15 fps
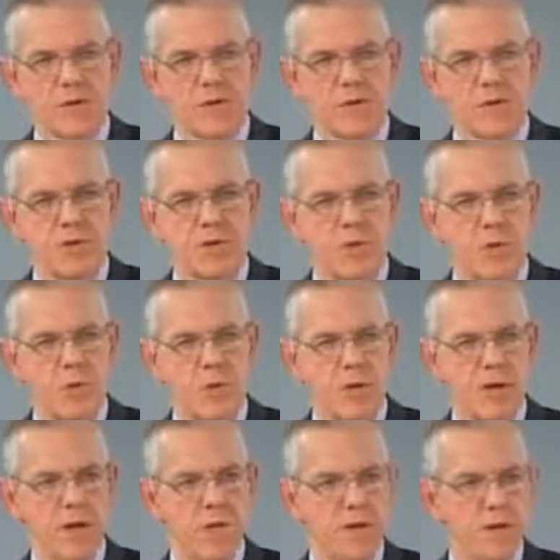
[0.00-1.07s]
So you say, well,
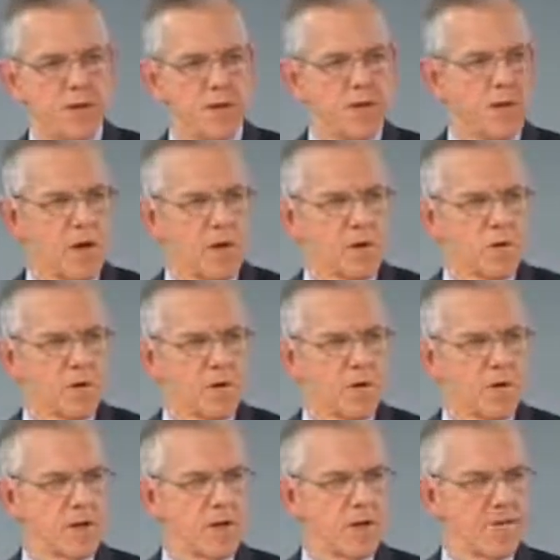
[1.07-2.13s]
wait a minute, these guys are
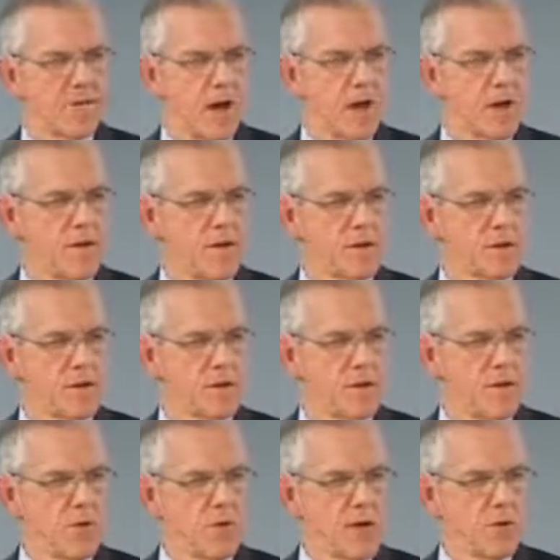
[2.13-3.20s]
predicting five, six
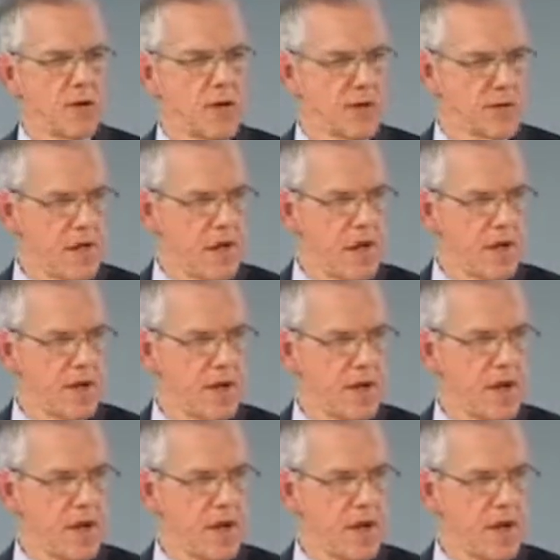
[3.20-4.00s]
degrees. How's that?